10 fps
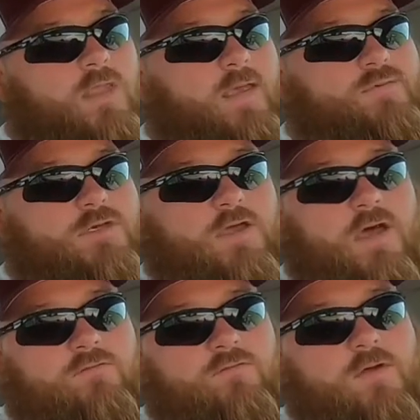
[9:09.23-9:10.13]
it was a
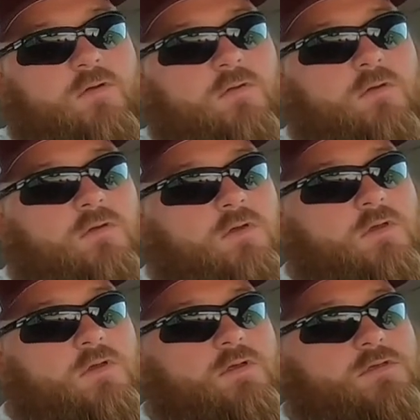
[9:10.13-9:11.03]
cut fill.
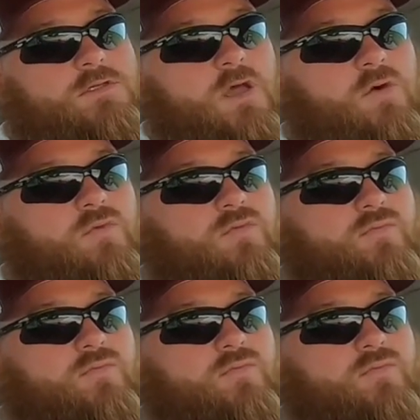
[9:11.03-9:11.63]
So,